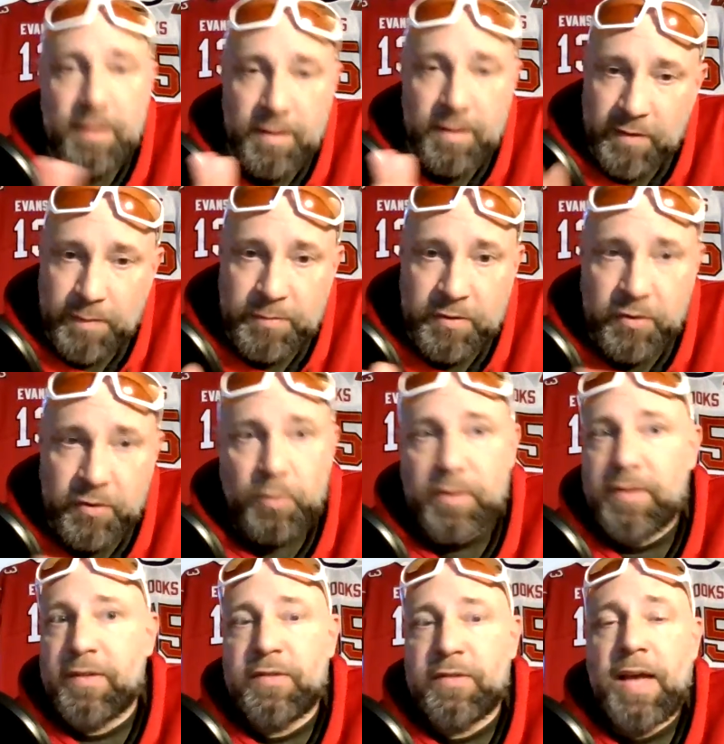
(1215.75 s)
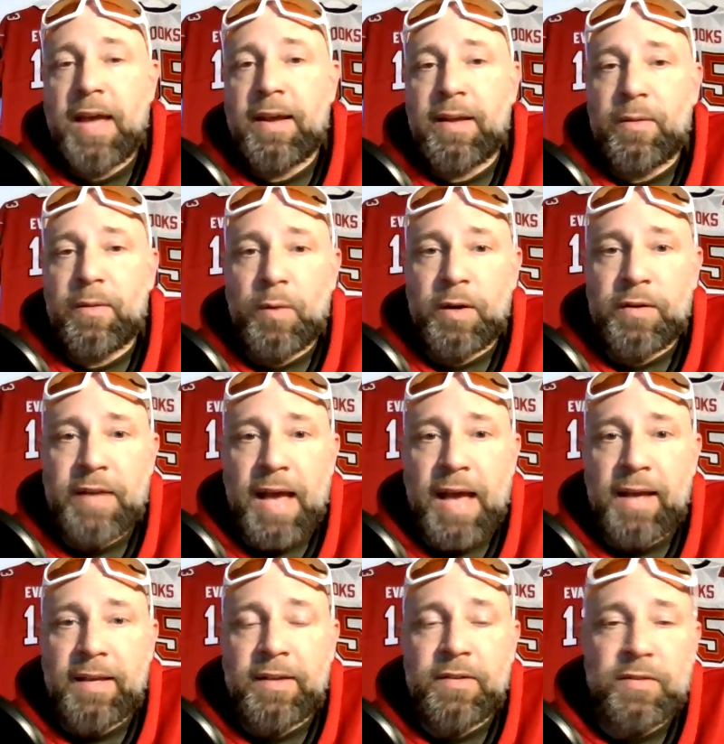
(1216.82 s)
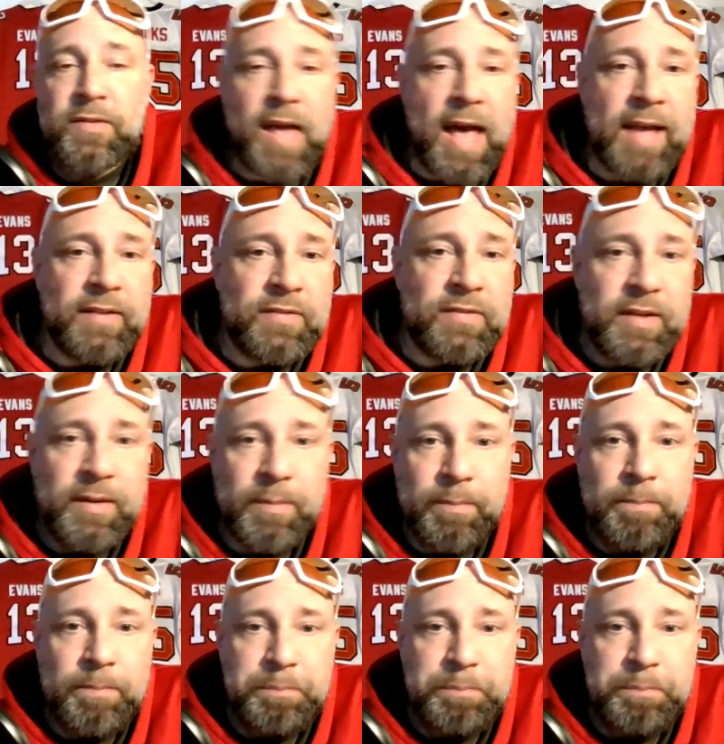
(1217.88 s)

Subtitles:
It's up to you to decide on where Dak is. I see him